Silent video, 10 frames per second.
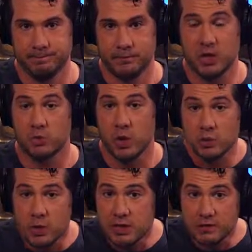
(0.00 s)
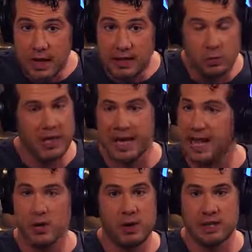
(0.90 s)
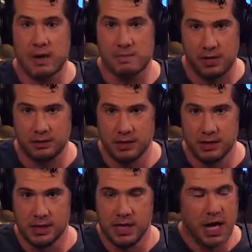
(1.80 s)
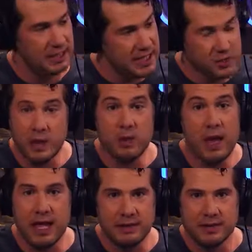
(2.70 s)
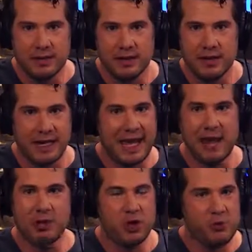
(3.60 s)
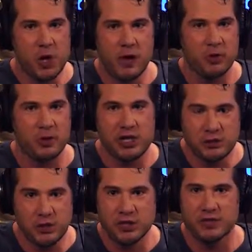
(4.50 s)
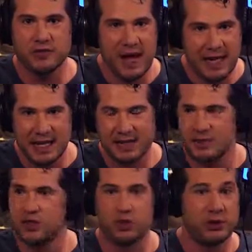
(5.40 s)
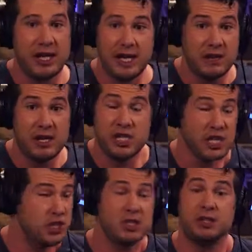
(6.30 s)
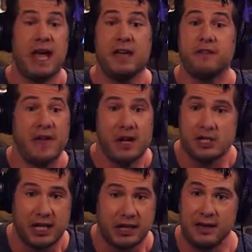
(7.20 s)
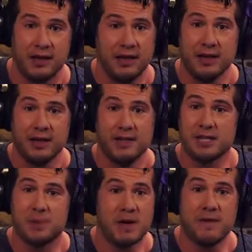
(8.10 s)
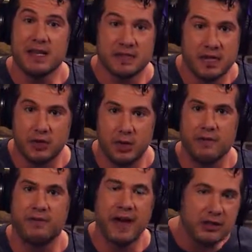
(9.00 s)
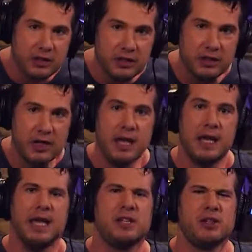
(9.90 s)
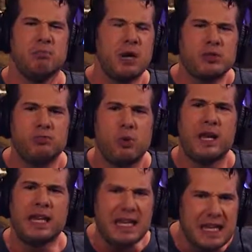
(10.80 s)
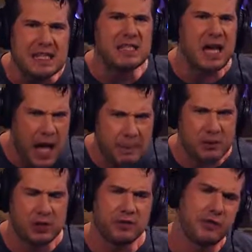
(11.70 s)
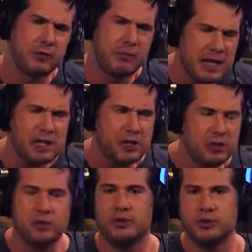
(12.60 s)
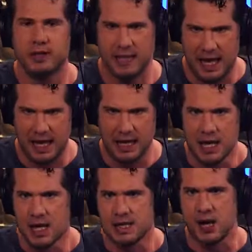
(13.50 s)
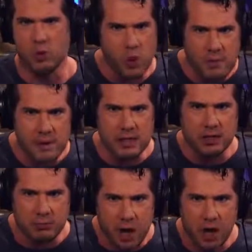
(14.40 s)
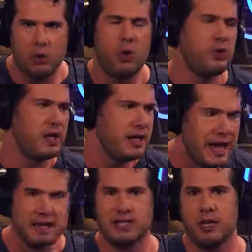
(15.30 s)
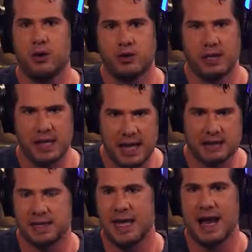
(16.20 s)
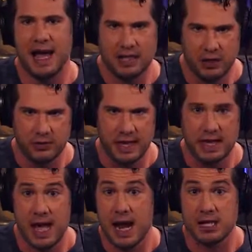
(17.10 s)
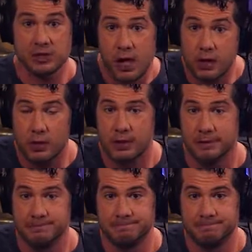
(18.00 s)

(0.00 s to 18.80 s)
Because once we're in this fight, we can't unring that bell. Unless we win, I can't recoup all the resources, finances, creative energy, and just life energy that's been invested into it. Failure is a much more easy option for me to choose today than it would be tomorrow or the next day or the next, and I know that, and I struggle with it.